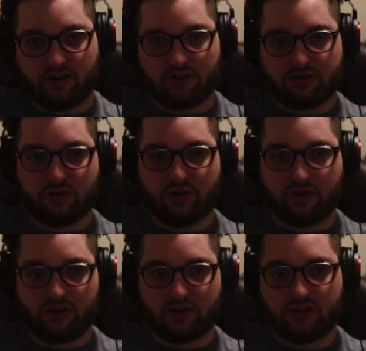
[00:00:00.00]
are the
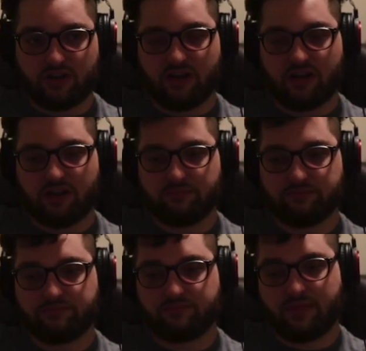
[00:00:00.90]
bar,
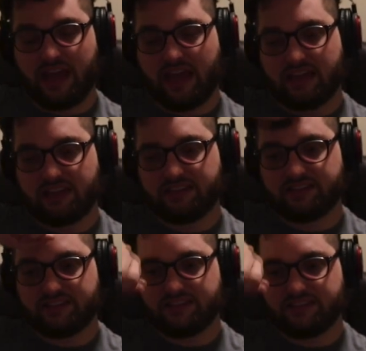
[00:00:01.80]
and